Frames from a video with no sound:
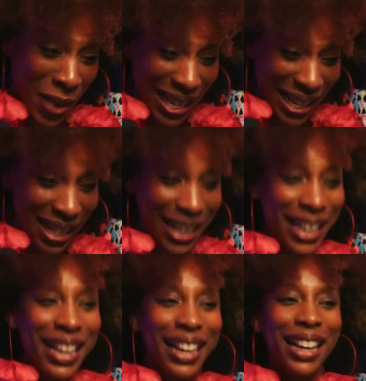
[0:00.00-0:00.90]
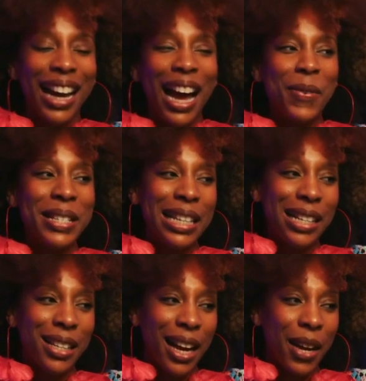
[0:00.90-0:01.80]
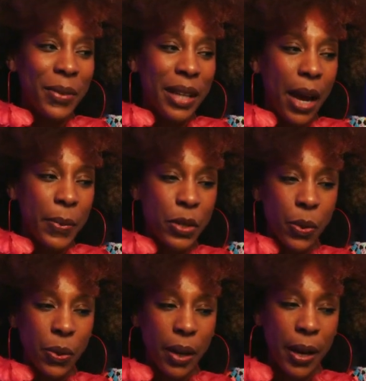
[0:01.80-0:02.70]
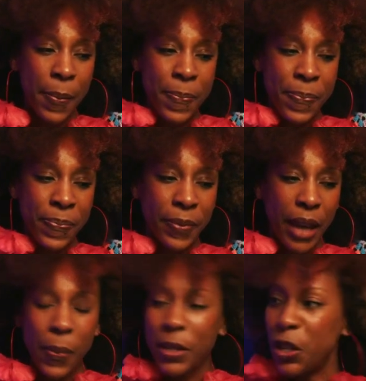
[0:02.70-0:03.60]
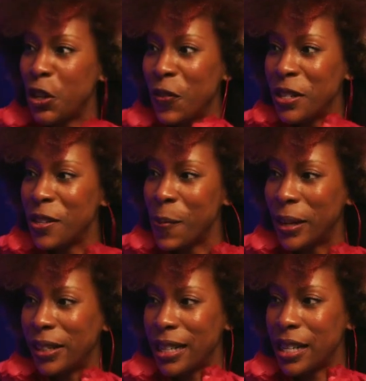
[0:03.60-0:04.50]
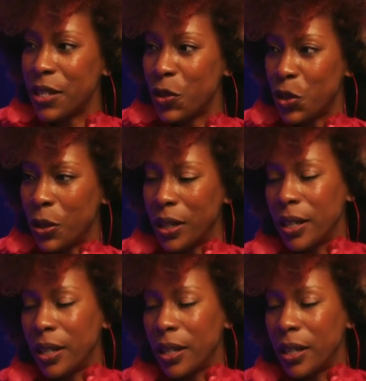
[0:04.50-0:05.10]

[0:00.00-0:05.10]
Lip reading: idea. I went to I went to University of Maryland Eastern Shore,